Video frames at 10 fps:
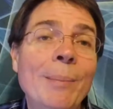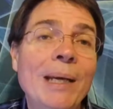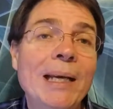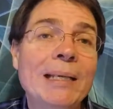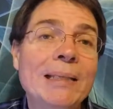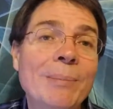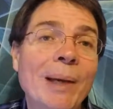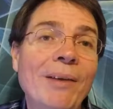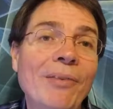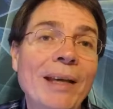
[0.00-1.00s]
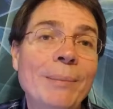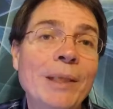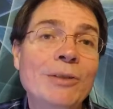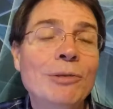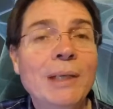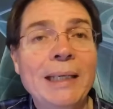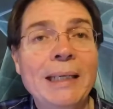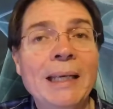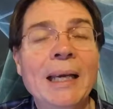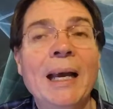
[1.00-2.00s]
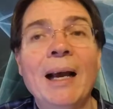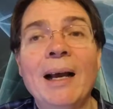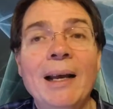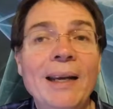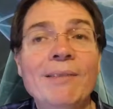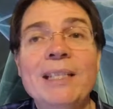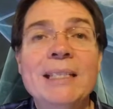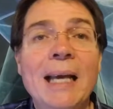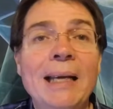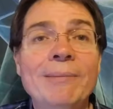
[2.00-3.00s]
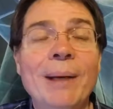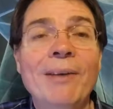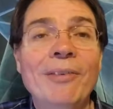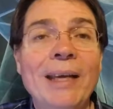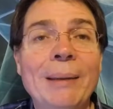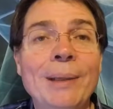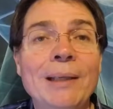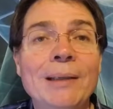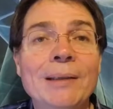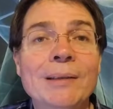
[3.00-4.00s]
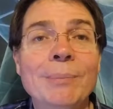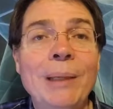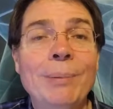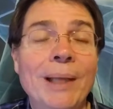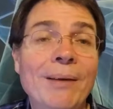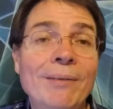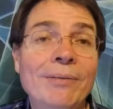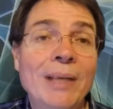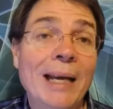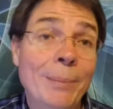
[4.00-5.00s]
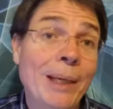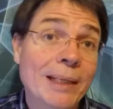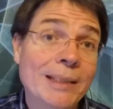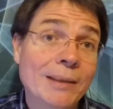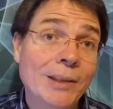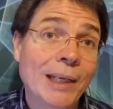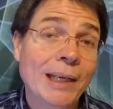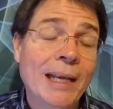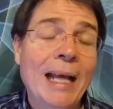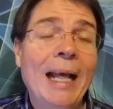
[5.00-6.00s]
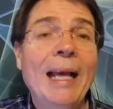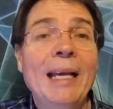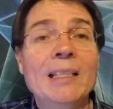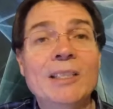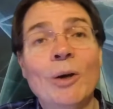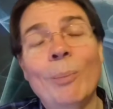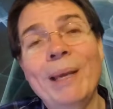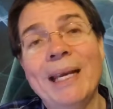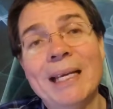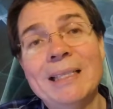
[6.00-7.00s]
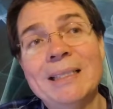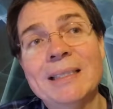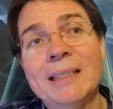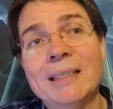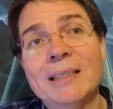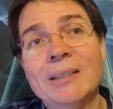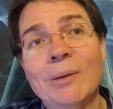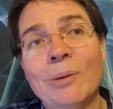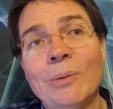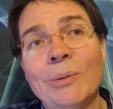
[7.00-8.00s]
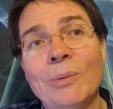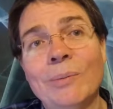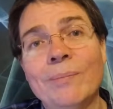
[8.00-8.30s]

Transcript: because in my family tree, on every side of my family, people have diabetes, okay? And so because it's so